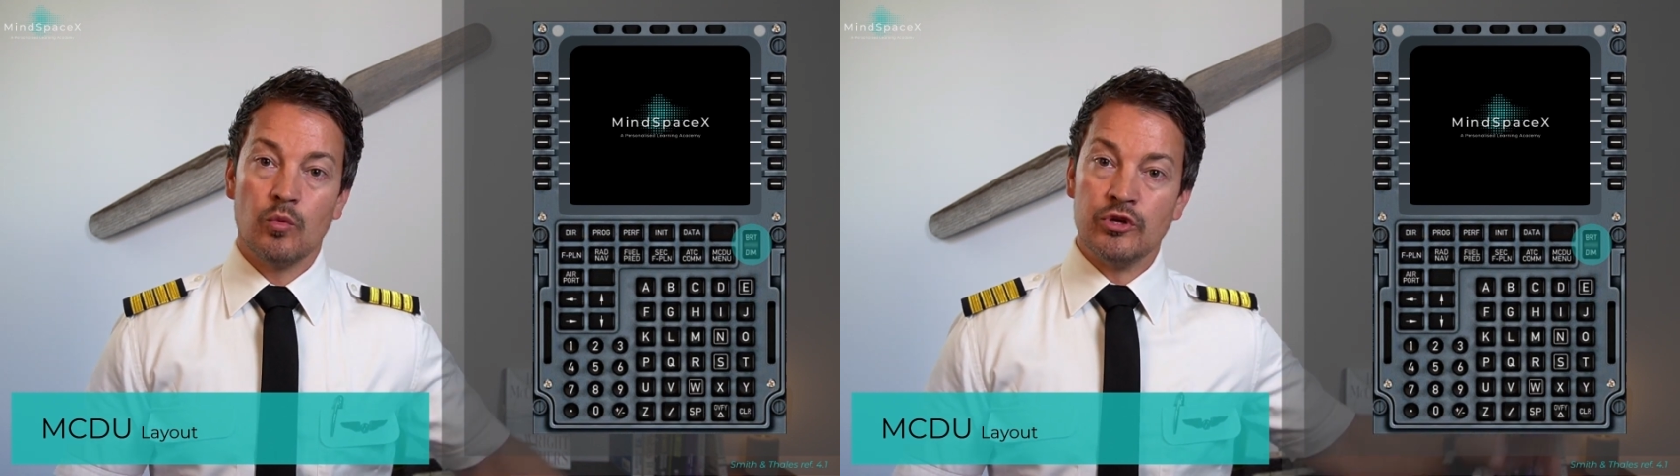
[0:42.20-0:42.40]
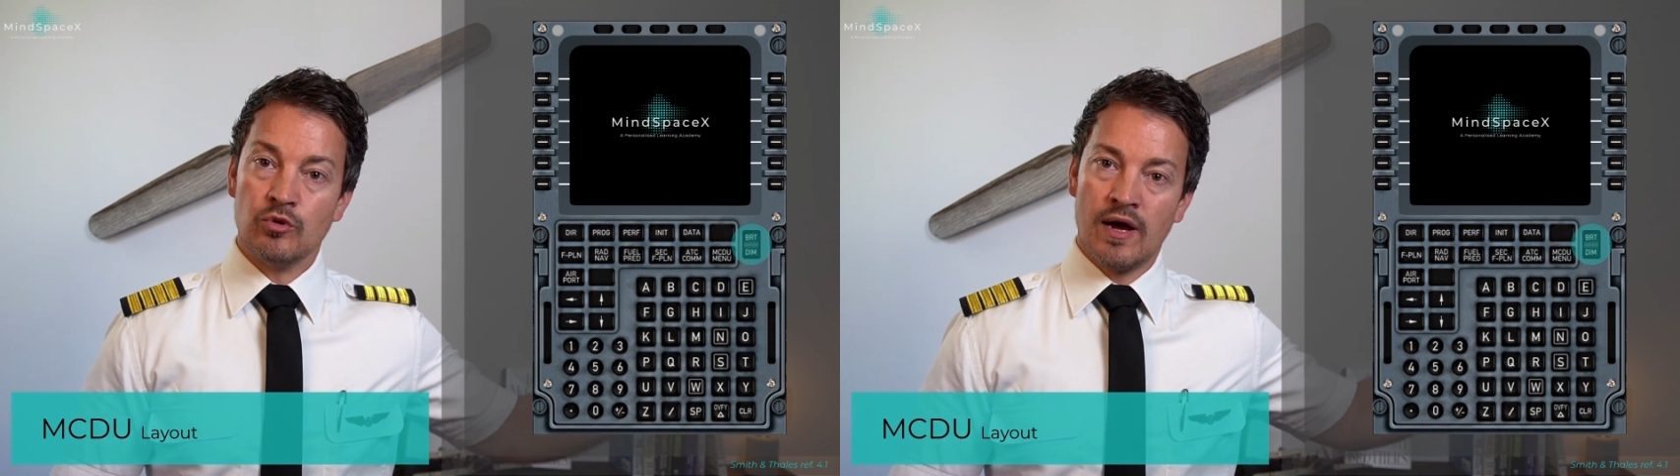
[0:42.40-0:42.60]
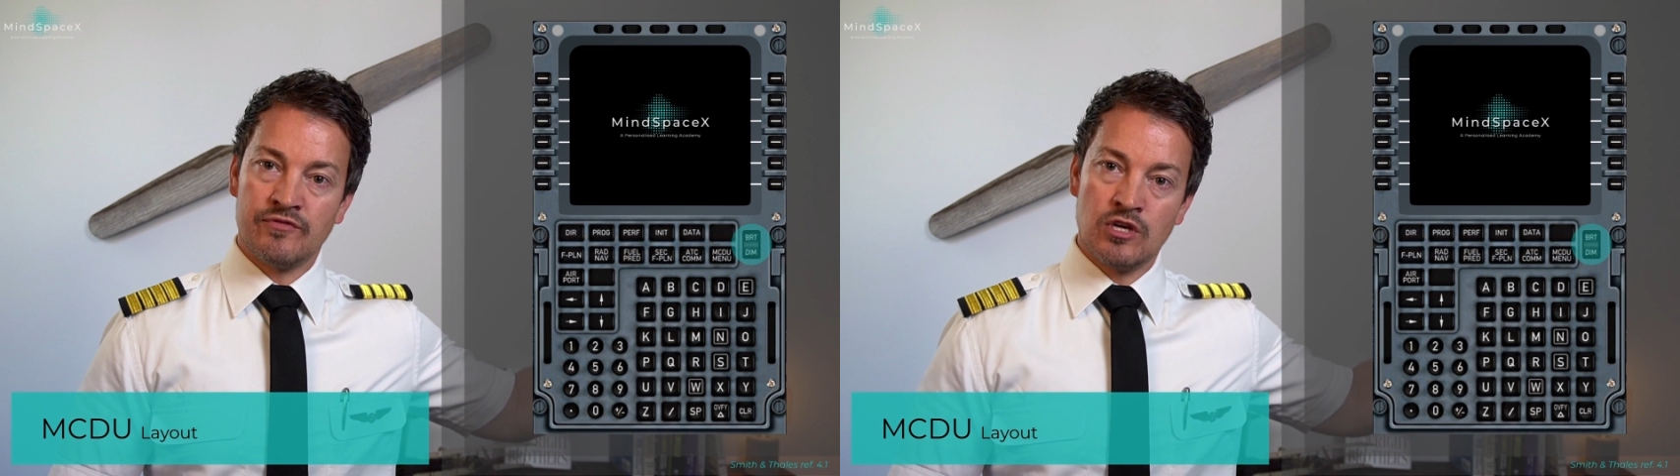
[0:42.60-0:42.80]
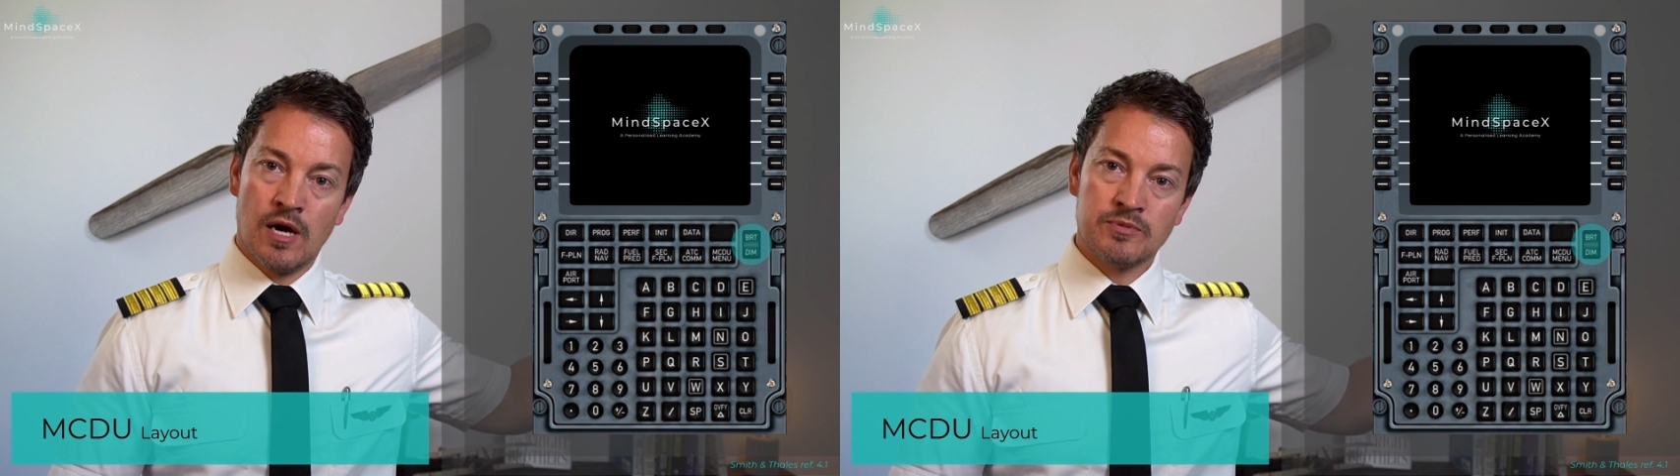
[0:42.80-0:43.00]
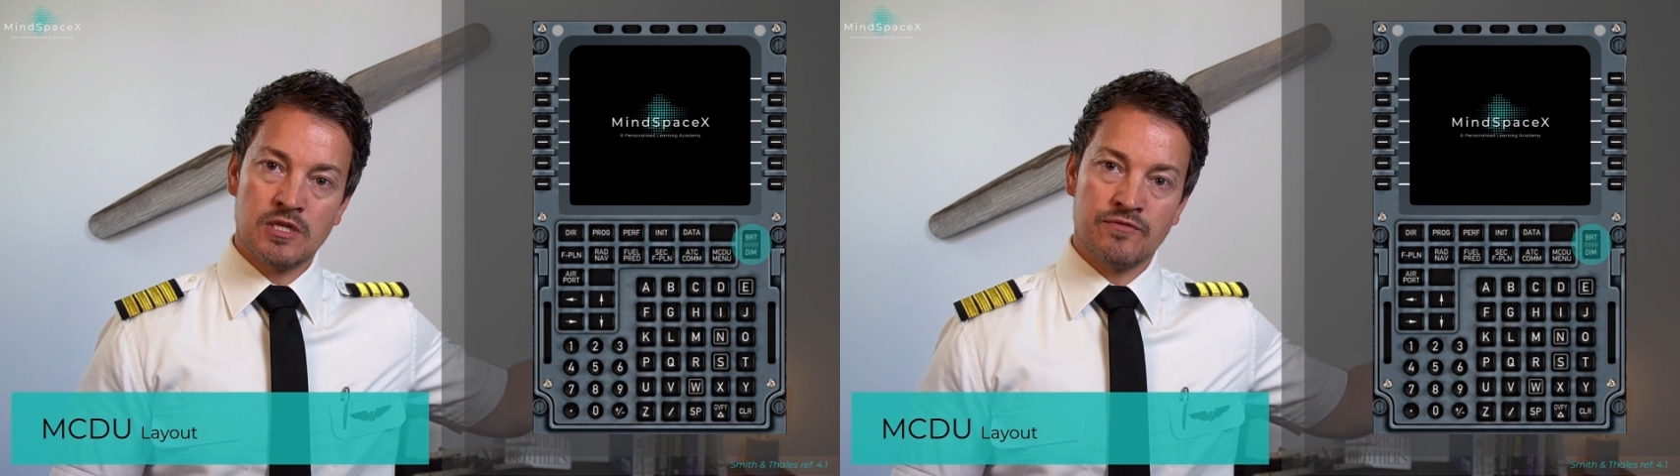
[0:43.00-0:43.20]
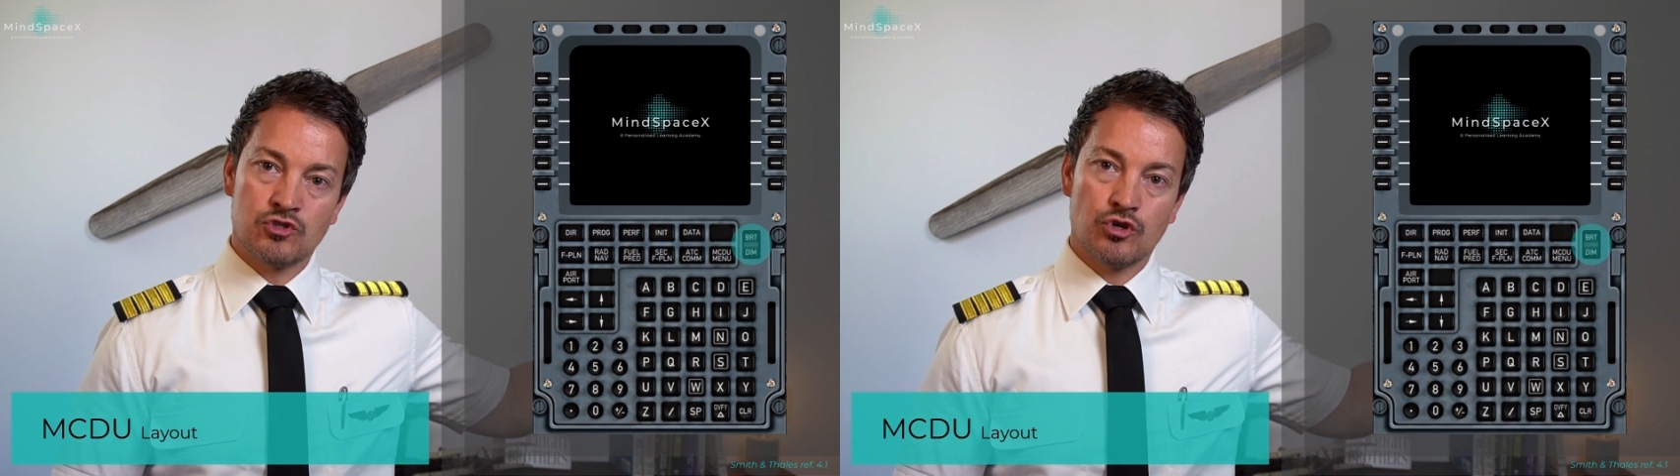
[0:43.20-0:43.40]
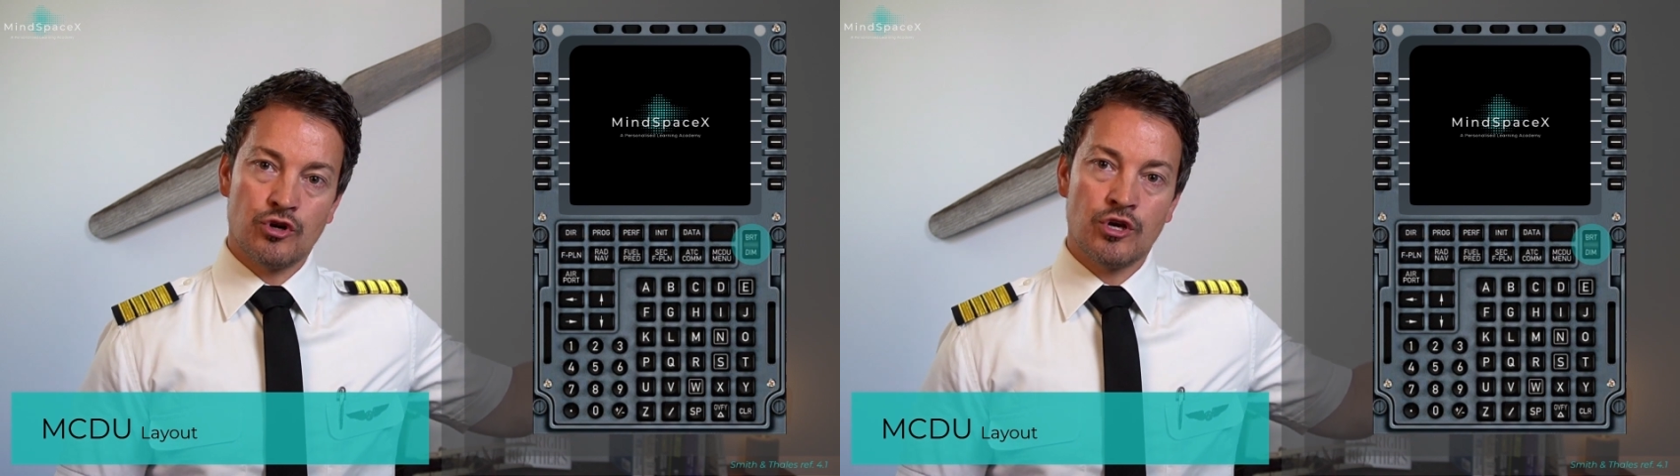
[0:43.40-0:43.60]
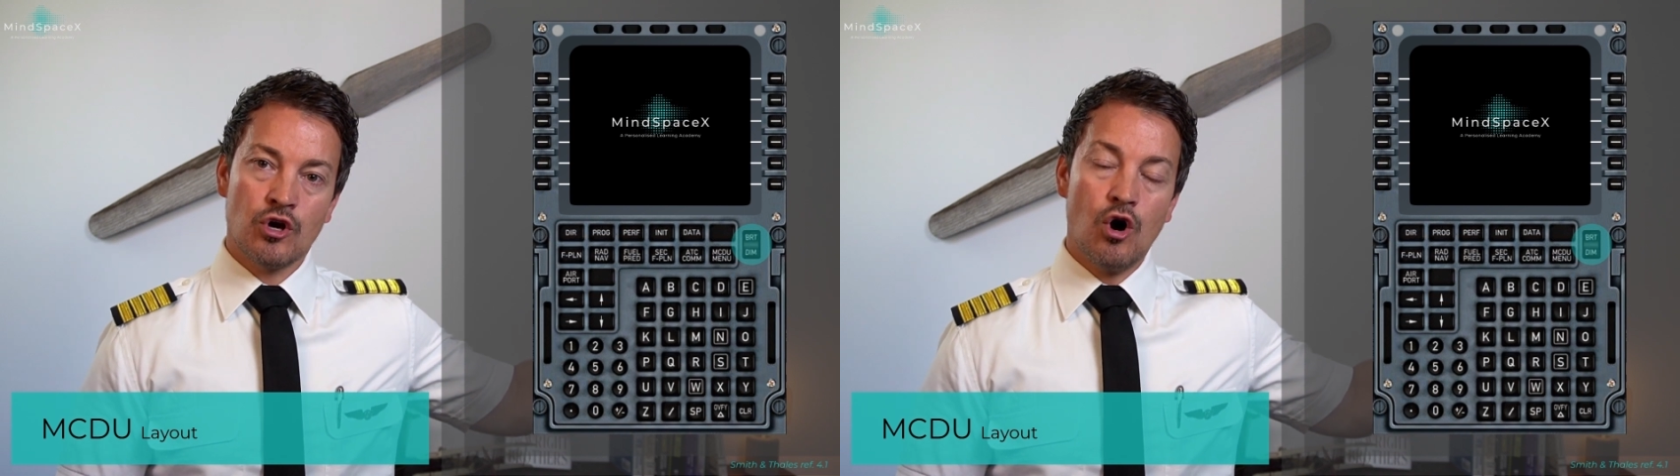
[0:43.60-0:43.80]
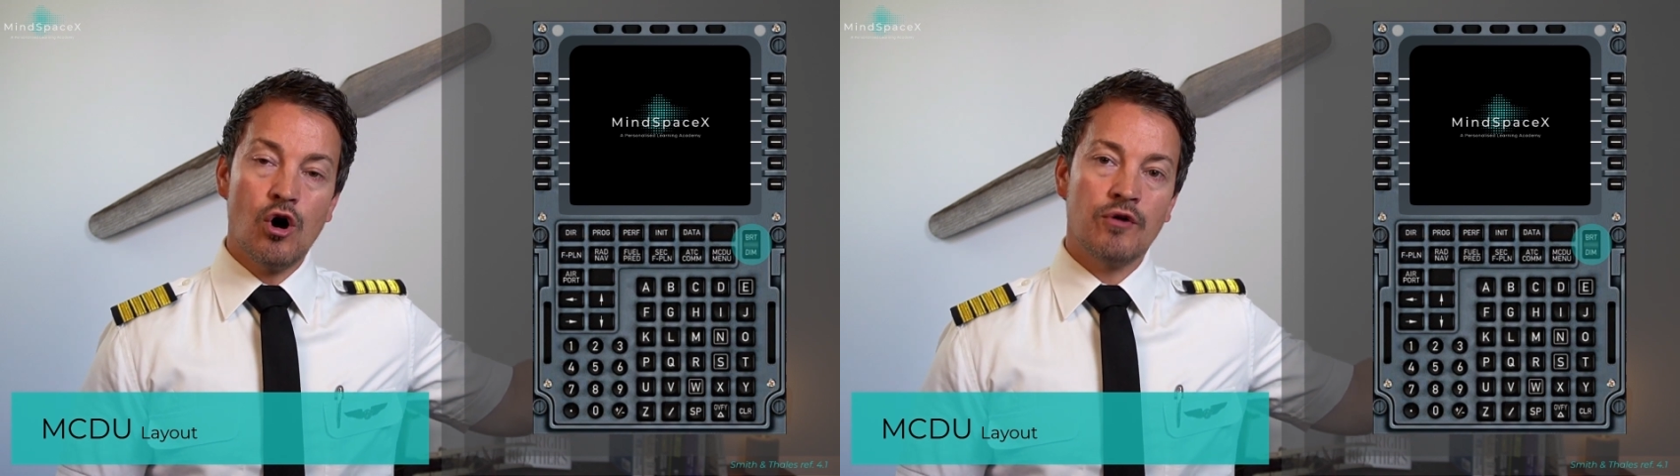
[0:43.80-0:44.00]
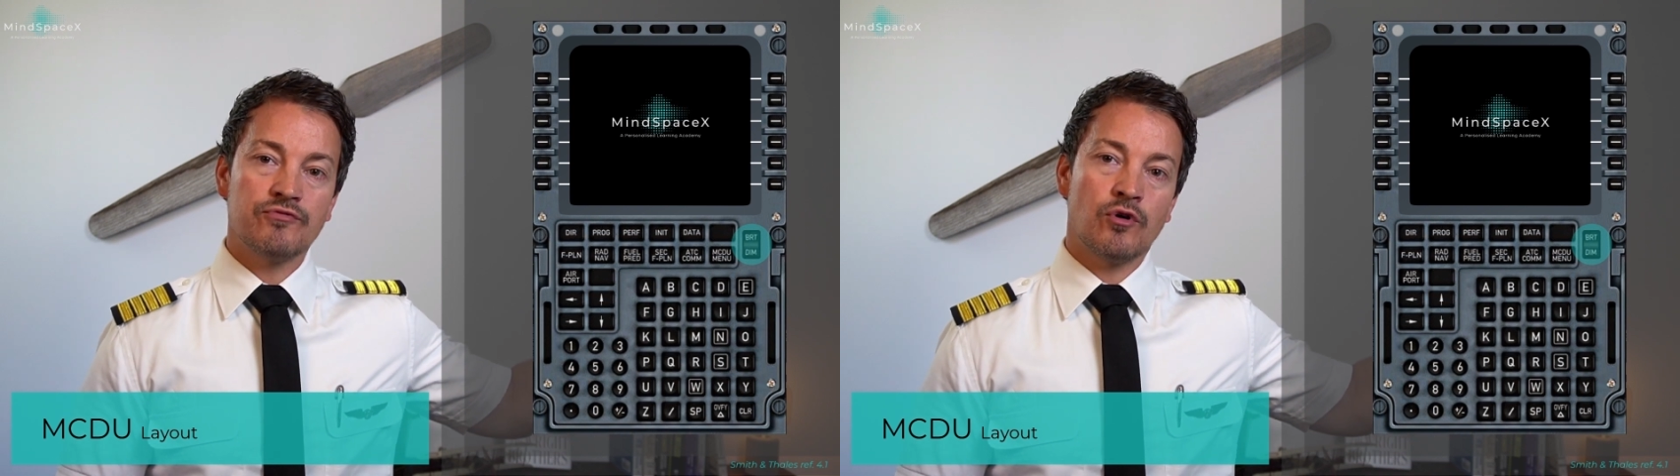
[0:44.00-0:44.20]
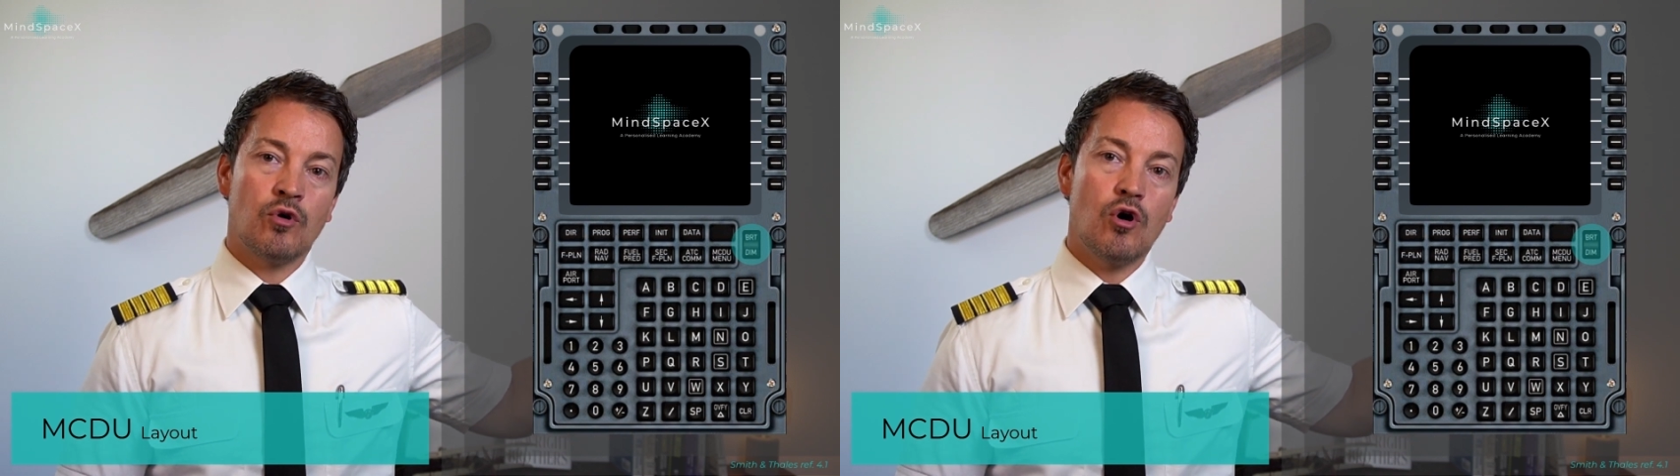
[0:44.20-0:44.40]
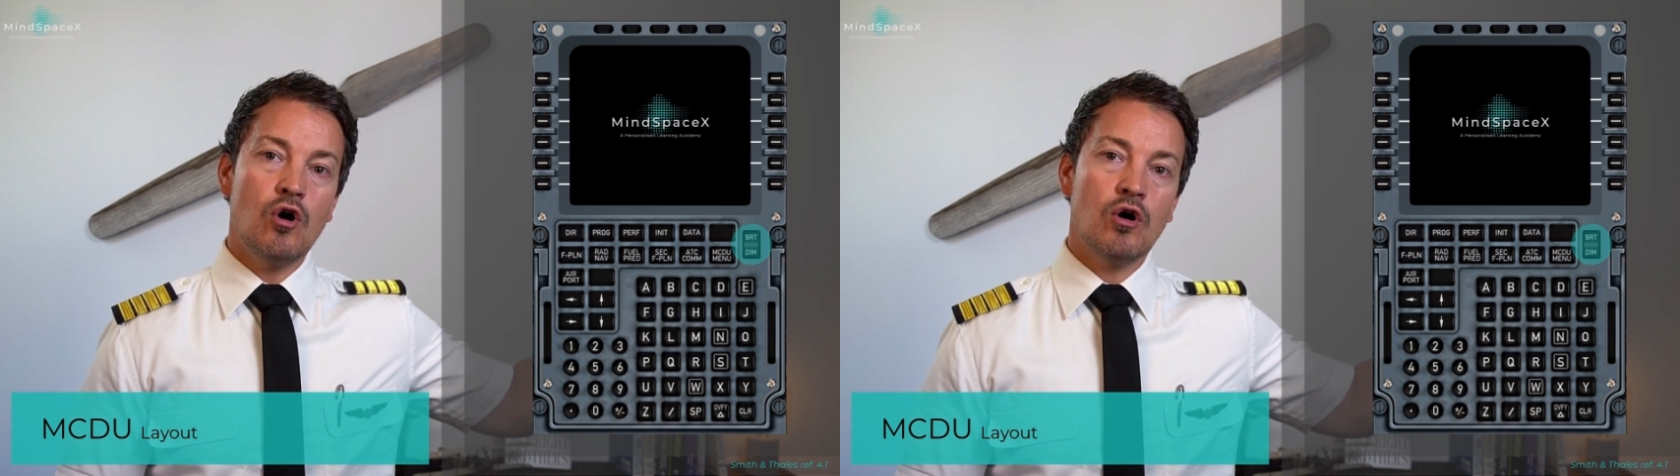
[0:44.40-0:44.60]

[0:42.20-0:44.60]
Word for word: We do have the option of turning off or